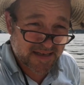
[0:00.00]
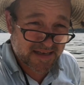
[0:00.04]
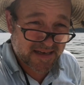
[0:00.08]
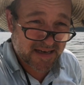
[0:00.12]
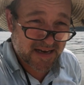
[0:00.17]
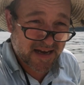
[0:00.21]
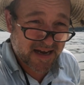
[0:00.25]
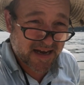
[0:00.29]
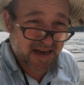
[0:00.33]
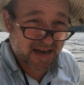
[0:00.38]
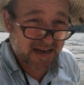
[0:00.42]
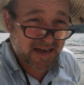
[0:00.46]

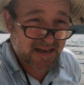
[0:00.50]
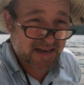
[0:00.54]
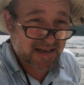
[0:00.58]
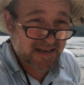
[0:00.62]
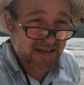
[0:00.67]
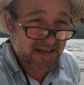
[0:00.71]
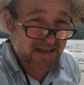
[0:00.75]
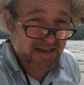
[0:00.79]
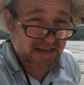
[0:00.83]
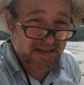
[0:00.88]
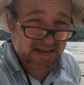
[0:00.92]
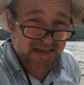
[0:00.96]
Then uh,
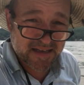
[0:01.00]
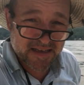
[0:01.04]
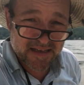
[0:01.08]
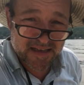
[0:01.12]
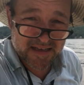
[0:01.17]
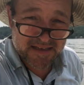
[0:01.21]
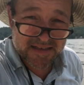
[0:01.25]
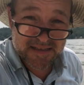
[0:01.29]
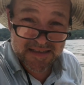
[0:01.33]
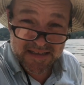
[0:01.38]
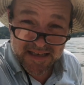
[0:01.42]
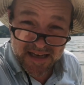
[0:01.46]

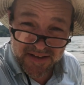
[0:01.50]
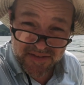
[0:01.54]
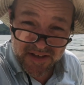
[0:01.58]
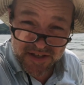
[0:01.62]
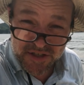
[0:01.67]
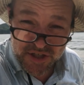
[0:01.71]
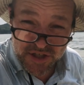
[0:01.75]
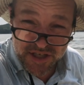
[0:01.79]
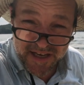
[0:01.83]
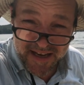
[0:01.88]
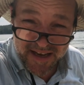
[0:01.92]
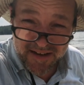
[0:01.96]
see on the
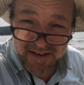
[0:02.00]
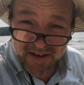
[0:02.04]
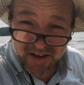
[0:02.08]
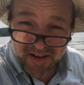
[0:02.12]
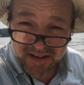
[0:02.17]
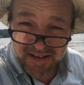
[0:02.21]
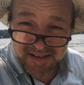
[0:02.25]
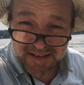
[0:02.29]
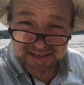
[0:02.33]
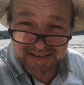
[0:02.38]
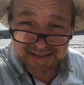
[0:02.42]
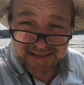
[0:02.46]
channel.
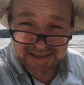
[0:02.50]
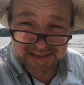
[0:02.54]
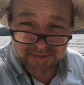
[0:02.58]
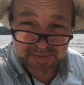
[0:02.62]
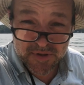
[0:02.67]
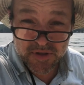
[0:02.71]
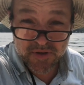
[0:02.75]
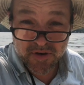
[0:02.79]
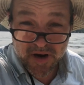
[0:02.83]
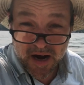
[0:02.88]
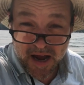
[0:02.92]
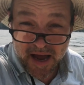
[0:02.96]

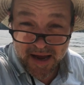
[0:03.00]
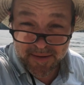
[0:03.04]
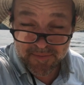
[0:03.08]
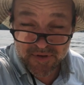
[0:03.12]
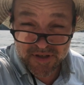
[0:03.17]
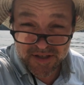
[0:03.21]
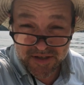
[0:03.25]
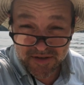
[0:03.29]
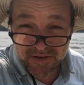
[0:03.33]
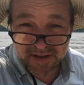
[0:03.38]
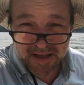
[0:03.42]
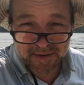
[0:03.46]
Subscribe
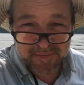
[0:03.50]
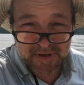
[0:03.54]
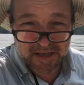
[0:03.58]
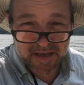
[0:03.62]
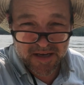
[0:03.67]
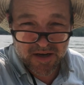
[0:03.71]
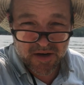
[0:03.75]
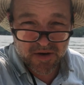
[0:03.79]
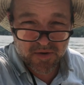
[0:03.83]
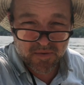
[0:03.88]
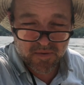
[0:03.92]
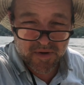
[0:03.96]
too. Let me
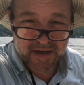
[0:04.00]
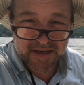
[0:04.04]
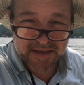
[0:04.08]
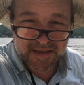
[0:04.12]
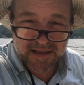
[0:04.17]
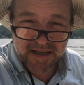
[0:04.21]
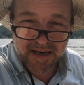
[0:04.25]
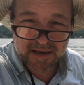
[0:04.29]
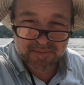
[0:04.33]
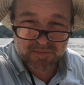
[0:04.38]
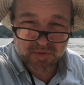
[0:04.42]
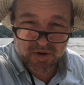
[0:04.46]
know what
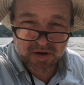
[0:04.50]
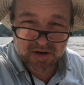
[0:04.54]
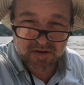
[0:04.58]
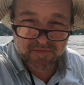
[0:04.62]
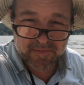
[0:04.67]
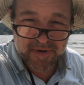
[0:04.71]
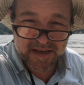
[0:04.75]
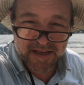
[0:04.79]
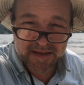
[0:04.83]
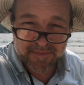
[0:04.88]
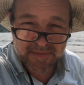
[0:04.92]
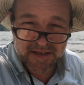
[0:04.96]
you'd like more
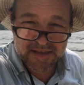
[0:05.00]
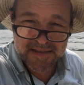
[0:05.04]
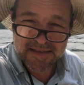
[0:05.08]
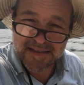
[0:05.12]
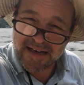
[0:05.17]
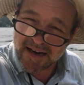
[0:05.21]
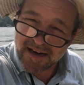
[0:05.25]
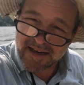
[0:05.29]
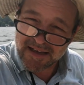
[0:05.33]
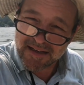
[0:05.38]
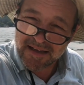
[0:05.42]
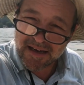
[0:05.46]
of. My email's
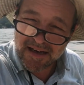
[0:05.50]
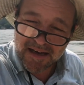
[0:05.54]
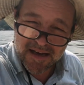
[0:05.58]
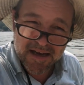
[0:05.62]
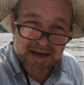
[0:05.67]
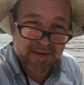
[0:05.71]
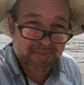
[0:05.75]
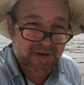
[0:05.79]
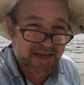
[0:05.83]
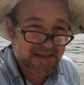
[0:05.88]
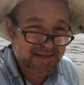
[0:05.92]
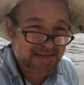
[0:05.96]
down in the
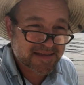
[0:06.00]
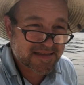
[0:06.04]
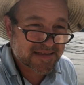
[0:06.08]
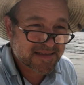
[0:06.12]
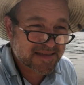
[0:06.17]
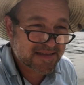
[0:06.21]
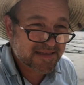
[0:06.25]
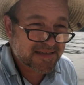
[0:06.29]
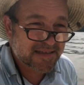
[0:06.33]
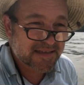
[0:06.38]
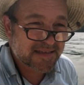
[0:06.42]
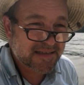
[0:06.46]
comments.
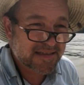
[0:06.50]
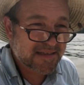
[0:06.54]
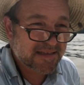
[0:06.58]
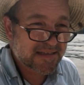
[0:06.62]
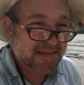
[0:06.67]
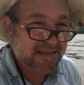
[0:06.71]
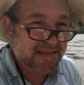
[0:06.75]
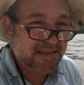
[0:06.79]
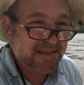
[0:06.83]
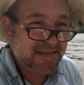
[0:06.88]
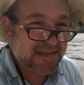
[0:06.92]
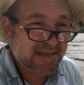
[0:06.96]

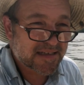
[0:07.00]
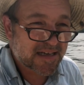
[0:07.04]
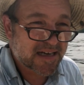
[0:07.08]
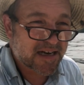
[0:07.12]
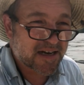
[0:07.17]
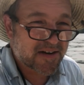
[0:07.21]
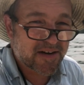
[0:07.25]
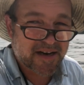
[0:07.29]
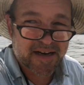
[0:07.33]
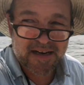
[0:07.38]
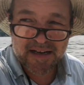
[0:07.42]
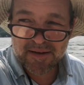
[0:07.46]

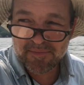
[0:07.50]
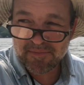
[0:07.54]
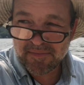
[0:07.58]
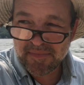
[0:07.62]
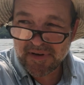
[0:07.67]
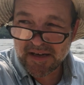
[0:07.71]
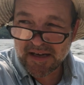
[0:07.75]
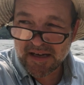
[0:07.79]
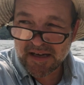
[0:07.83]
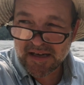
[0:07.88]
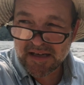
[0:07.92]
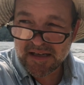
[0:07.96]
All right, I'm
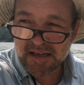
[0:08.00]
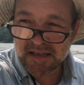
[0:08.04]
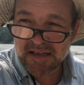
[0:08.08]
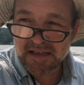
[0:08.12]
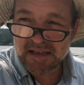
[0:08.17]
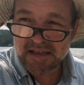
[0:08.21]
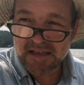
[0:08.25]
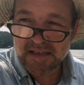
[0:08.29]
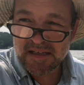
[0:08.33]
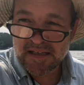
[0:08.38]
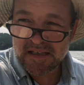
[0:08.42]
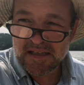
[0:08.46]
uh,
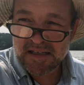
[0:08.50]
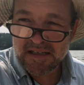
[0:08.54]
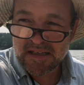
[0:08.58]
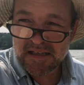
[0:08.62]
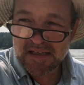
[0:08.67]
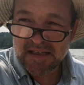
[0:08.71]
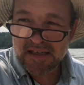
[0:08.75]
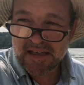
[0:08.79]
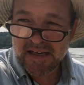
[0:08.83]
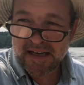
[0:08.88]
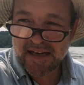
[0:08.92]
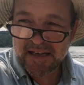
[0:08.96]

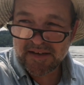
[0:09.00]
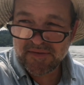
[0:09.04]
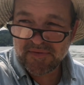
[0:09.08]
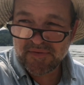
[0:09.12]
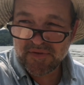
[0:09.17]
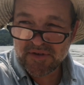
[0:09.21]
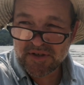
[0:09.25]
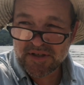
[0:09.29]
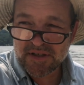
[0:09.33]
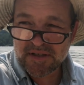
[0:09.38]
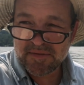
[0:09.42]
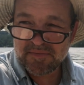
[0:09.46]
heading
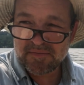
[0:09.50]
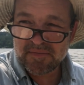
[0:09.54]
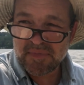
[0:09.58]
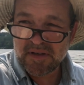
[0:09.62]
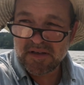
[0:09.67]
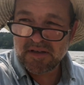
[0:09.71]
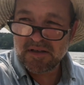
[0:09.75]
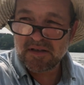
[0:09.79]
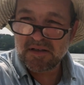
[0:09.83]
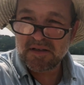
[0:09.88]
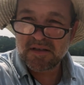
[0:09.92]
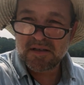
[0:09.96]
for some
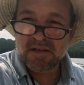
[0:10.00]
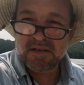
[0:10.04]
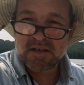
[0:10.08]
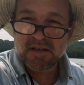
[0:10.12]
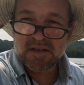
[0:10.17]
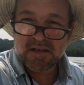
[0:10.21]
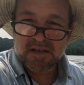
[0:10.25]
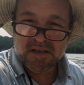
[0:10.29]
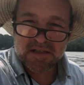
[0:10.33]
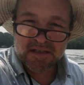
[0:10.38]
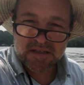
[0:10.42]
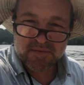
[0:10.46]

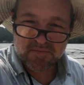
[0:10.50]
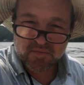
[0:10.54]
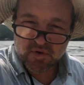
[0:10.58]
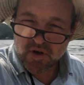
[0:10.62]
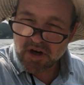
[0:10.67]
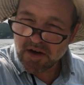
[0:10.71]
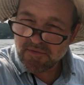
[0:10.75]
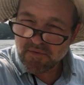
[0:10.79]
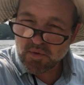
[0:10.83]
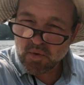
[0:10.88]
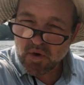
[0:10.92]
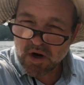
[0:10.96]
some
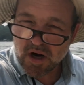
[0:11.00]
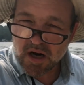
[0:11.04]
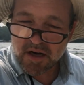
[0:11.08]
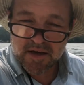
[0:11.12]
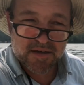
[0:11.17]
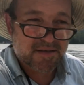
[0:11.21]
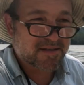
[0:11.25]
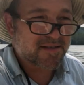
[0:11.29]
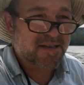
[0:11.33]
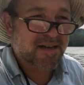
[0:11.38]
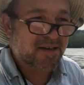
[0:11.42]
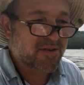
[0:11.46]
rough
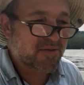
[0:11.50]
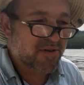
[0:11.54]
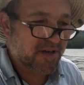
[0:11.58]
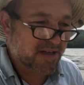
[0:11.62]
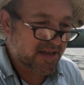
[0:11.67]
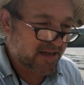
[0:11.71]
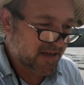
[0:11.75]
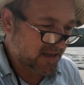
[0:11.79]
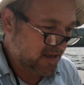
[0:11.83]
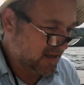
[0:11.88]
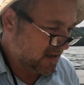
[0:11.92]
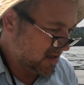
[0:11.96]
waters. Now,
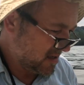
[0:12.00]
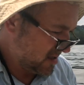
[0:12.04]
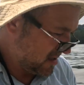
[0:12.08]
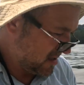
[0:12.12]
really,